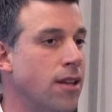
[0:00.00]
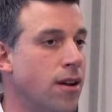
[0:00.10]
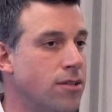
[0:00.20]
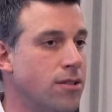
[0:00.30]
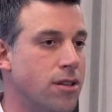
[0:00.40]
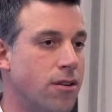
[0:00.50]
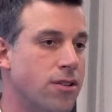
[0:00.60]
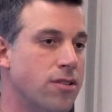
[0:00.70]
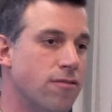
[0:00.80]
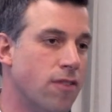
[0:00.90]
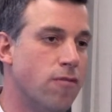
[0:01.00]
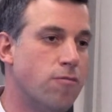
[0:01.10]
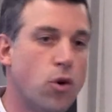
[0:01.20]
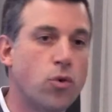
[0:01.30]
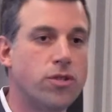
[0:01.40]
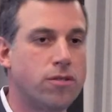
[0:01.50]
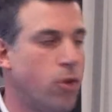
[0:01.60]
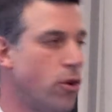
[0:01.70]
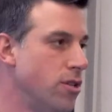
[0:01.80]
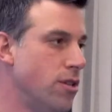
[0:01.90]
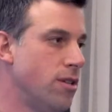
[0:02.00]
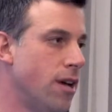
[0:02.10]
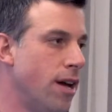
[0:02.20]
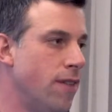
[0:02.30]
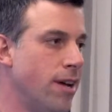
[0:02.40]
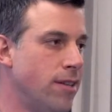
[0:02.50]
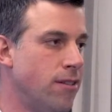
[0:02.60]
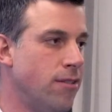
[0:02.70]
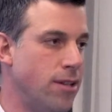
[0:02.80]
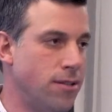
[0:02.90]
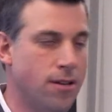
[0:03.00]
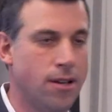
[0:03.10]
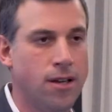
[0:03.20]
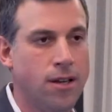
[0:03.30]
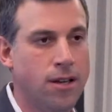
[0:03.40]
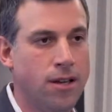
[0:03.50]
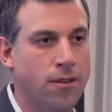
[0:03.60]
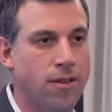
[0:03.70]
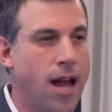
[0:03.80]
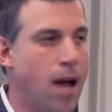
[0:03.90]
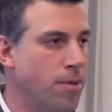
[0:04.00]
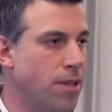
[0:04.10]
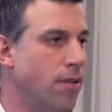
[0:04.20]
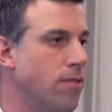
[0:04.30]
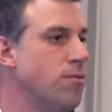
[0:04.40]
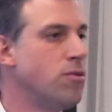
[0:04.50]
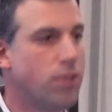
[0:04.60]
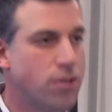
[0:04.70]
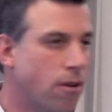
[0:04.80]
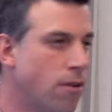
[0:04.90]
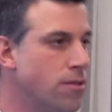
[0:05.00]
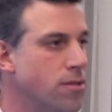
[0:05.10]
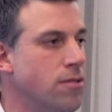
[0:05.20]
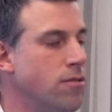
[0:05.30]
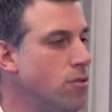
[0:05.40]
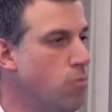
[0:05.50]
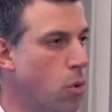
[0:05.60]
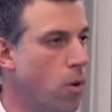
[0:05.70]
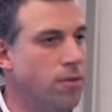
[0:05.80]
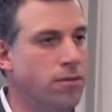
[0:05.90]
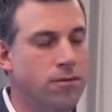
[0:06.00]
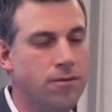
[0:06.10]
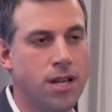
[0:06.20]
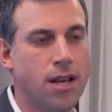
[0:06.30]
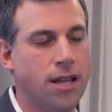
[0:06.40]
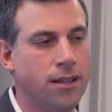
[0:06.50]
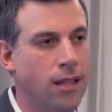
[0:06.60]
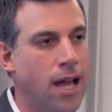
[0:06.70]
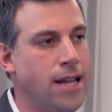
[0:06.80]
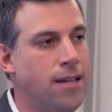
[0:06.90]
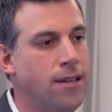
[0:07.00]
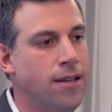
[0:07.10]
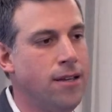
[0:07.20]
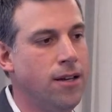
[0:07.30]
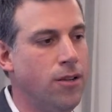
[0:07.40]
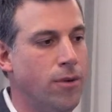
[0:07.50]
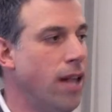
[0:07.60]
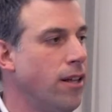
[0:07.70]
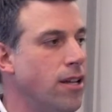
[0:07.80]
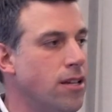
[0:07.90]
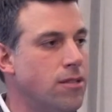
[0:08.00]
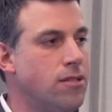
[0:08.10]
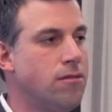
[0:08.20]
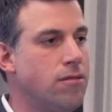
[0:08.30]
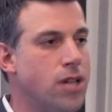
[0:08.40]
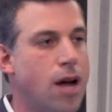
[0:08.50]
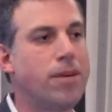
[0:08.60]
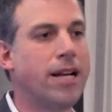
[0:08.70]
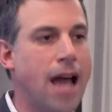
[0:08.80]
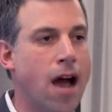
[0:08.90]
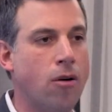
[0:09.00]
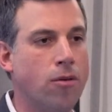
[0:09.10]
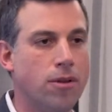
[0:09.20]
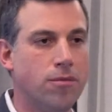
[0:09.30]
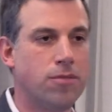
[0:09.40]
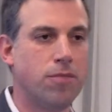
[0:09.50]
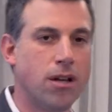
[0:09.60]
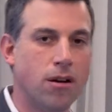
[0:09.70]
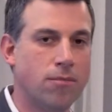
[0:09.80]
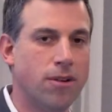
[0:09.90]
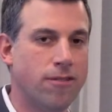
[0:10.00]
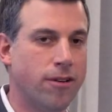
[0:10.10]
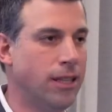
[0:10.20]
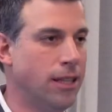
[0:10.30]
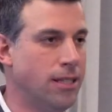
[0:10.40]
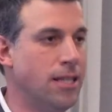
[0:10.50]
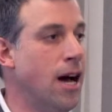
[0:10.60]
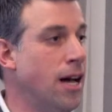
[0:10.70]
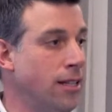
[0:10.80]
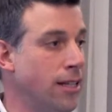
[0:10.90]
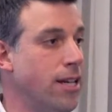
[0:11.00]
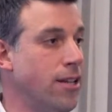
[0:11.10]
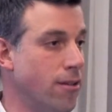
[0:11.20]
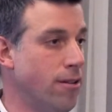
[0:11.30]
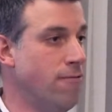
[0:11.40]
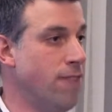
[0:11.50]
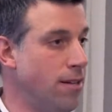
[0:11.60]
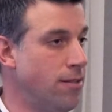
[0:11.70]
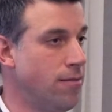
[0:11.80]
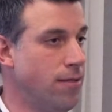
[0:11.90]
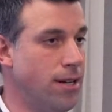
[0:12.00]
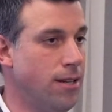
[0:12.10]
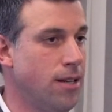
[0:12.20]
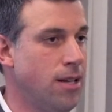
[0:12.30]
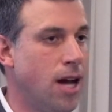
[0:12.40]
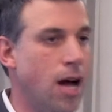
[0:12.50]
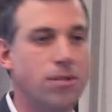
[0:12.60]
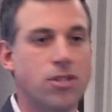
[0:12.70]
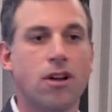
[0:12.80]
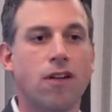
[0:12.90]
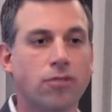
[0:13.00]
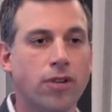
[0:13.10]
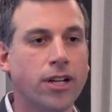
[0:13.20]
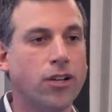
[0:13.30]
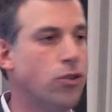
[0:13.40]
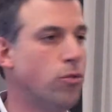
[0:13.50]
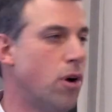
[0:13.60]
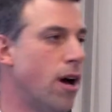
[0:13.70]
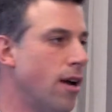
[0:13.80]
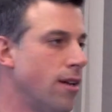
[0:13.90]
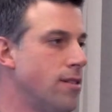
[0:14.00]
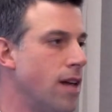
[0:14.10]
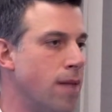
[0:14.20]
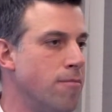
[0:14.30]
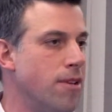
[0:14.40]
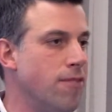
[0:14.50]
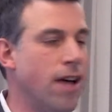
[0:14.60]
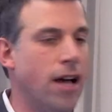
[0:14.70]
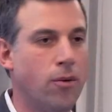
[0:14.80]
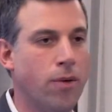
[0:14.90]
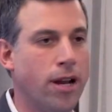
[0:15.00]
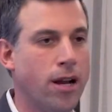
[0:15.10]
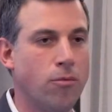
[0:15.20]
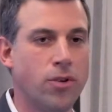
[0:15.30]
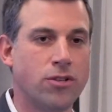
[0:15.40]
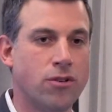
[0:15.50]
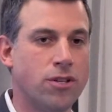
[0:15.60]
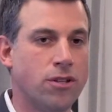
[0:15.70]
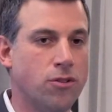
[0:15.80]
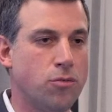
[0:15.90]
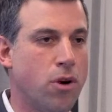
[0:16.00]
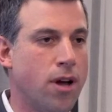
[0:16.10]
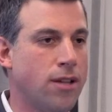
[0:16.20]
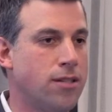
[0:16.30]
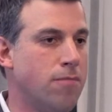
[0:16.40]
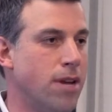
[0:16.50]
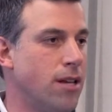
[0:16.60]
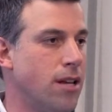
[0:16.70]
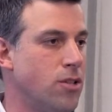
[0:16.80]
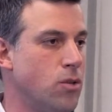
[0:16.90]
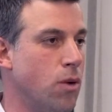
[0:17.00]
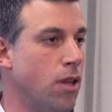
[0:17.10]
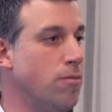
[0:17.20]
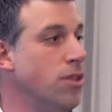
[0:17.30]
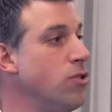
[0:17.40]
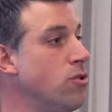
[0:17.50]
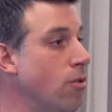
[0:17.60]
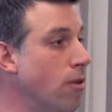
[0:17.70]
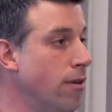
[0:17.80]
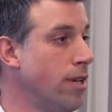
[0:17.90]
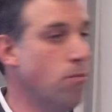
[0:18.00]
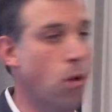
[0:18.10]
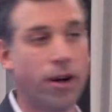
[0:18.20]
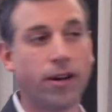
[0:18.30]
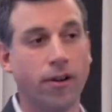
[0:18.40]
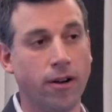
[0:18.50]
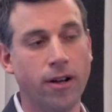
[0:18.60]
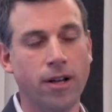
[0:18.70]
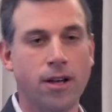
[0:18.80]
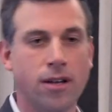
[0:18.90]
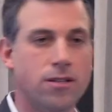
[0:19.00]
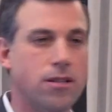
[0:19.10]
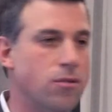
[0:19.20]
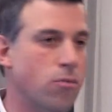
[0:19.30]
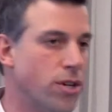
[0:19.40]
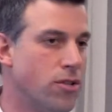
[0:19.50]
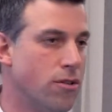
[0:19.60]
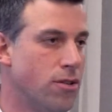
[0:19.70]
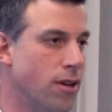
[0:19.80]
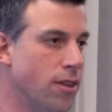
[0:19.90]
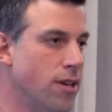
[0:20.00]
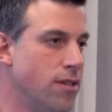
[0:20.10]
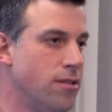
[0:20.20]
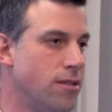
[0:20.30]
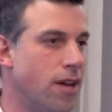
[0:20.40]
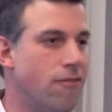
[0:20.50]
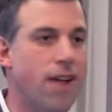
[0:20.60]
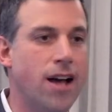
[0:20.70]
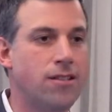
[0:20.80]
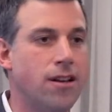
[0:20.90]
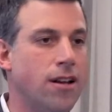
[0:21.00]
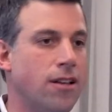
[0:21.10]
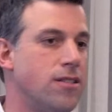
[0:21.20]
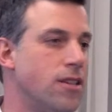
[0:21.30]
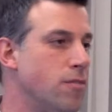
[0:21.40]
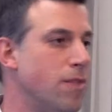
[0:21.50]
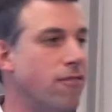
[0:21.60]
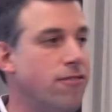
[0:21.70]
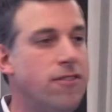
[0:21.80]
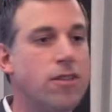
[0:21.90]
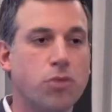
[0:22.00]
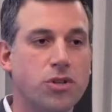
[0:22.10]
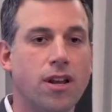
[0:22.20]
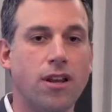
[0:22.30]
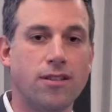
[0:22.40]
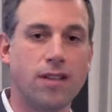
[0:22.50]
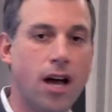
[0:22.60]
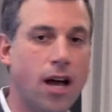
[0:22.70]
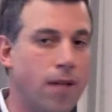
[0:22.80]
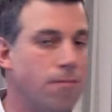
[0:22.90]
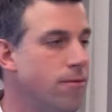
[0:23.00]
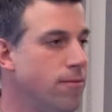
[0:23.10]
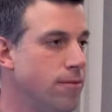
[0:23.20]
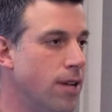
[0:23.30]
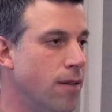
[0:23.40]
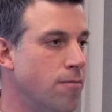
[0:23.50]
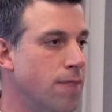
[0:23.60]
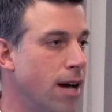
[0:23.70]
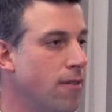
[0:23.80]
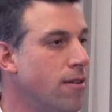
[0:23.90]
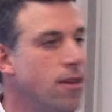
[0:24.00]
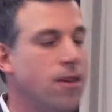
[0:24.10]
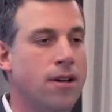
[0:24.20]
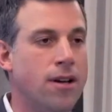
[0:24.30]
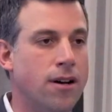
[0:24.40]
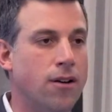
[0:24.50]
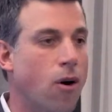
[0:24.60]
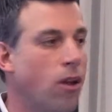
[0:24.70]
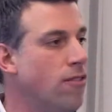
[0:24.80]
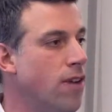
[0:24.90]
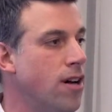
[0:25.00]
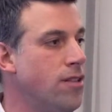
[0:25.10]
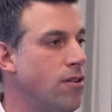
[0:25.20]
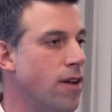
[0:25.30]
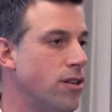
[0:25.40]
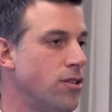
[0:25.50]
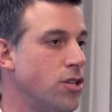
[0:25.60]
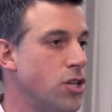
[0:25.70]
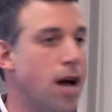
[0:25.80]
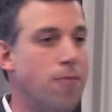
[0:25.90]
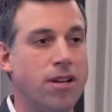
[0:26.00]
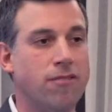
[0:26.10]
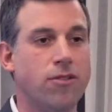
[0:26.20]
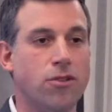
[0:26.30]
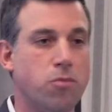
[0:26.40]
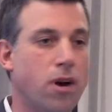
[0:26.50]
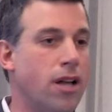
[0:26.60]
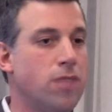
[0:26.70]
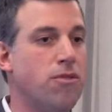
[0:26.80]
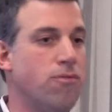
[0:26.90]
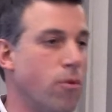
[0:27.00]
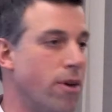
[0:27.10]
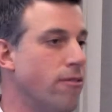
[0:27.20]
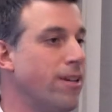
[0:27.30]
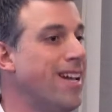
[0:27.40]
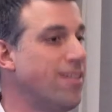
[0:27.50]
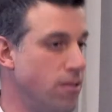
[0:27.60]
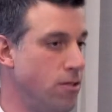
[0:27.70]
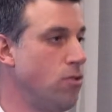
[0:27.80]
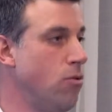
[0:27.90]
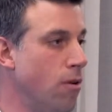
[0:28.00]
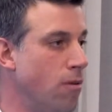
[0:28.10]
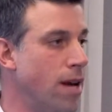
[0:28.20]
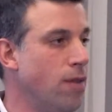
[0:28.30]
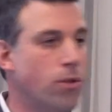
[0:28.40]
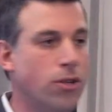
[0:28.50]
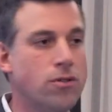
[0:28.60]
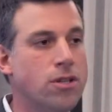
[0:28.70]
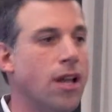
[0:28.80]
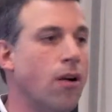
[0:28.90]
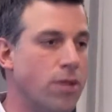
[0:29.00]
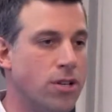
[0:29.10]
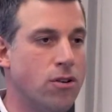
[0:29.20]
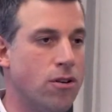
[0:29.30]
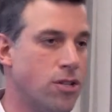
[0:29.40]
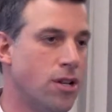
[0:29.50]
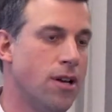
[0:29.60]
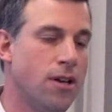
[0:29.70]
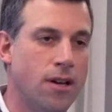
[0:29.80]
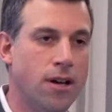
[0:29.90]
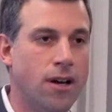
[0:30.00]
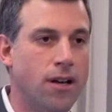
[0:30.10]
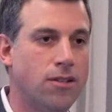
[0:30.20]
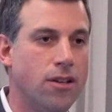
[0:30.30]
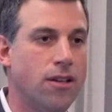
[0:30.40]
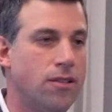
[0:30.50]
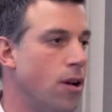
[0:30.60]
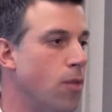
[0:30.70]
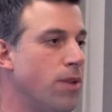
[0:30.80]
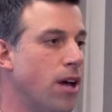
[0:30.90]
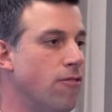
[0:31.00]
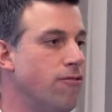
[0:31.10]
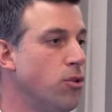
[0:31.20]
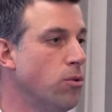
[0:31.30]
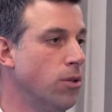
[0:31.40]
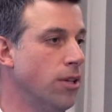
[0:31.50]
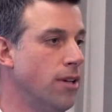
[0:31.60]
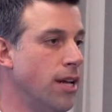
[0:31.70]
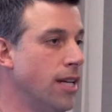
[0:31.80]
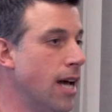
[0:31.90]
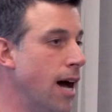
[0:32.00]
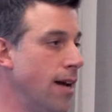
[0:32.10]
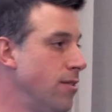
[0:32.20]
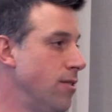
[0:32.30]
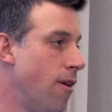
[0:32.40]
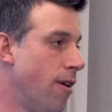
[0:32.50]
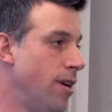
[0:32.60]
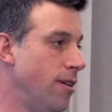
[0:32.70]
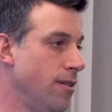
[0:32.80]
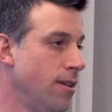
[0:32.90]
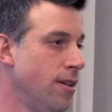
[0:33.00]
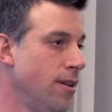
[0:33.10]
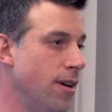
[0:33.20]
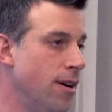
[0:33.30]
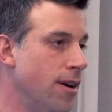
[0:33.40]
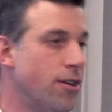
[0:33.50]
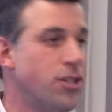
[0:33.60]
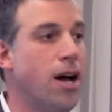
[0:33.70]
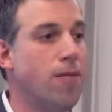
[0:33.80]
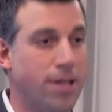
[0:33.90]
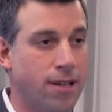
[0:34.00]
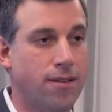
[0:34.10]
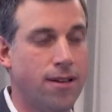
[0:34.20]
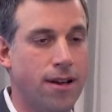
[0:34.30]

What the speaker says: there's a series of post-purchase kind of activities that happen there in terms of returns and support and the like. The reality is shopping now has become a very non-linear event, right? I'm discovering new products. I'm evaluating. I'm researching those products in many cases while I'm in the store. eMarketer did some research on this. It's kind of fascinating. It says about 50% of the time, all of us are actually shopping for those products before we ever get to the store, right? And we're using that research to help kind of fuel and guide and target our shopping,